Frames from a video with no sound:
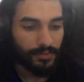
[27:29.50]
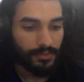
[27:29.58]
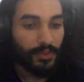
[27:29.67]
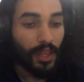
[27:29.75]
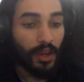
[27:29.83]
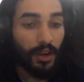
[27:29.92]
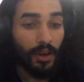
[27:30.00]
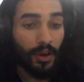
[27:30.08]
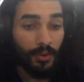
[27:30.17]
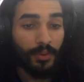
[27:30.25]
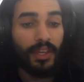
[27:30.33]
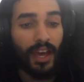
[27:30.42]

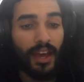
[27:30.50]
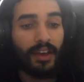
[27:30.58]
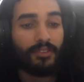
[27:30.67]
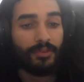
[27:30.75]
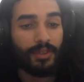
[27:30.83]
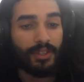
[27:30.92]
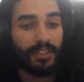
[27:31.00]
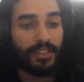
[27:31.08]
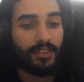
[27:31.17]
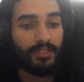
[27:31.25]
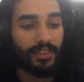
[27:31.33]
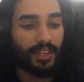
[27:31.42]
No, we have. We
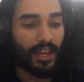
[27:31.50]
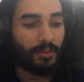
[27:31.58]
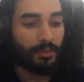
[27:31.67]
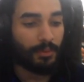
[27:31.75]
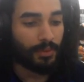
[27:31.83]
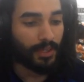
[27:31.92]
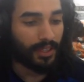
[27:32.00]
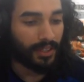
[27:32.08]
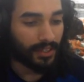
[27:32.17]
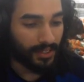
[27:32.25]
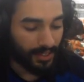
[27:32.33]
definitely have been playing.